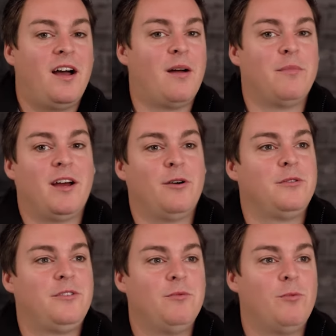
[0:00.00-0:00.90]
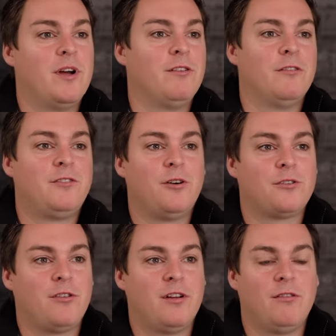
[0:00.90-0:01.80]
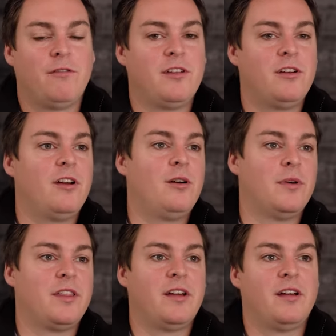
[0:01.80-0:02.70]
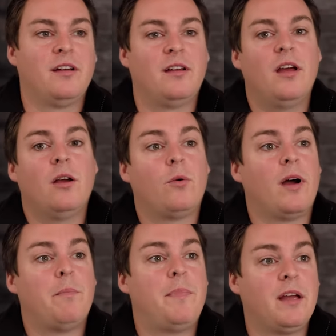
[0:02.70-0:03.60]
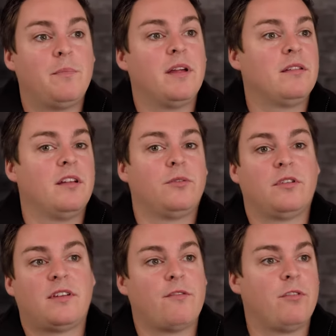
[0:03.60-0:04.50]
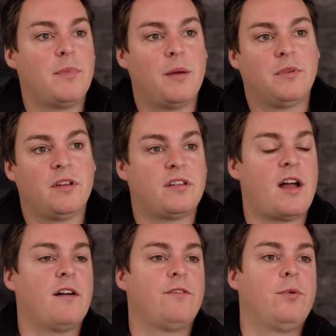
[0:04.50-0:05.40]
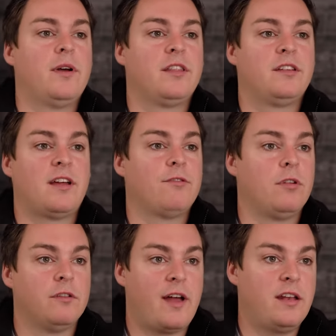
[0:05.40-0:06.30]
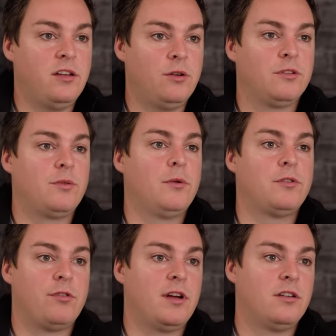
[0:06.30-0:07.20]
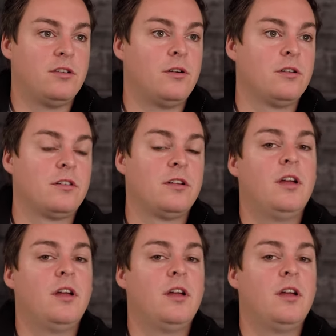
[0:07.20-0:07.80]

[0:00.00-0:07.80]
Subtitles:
I'm now winner of Dog Trainer of the Year with quite a big business with several members of staff, with several venues where we train dogs,